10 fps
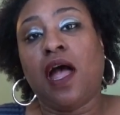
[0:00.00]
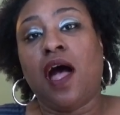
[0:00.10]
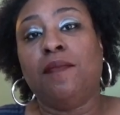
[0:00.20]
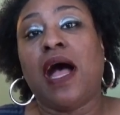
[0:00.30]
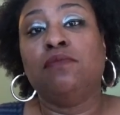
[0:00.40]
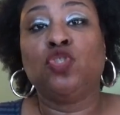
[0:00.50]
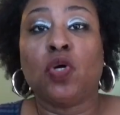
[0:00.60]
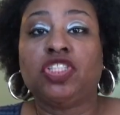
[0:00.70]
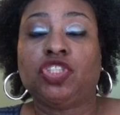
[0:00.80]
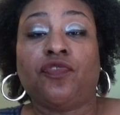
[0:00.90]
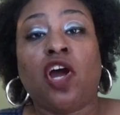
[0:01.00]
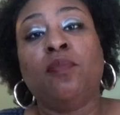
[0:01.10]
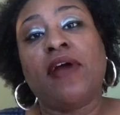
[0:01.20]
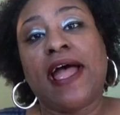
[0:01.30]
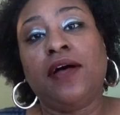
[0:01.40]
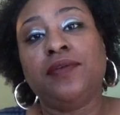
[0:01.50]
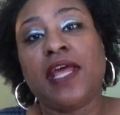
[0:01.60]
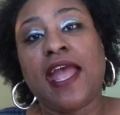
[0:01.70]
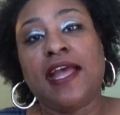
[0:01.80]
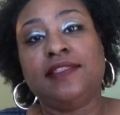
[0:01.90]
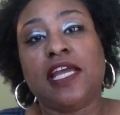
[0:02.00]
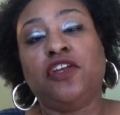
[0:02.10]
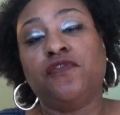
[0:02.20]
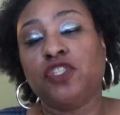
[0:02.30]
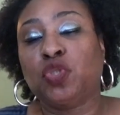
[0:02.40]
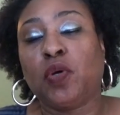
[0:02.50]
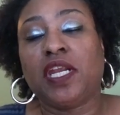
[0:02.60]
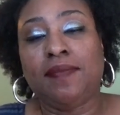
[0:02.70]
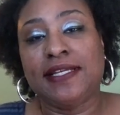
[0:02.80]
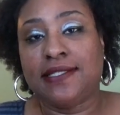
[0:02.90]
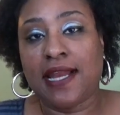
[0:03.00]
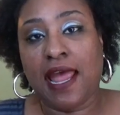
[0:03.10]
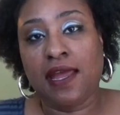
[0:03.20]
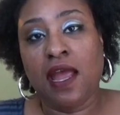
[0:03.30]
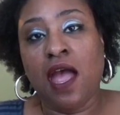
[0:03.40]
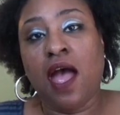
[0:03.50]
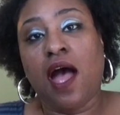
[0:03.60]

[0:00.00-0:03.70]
I'm Cheriel Brown, and thank you for joining me today.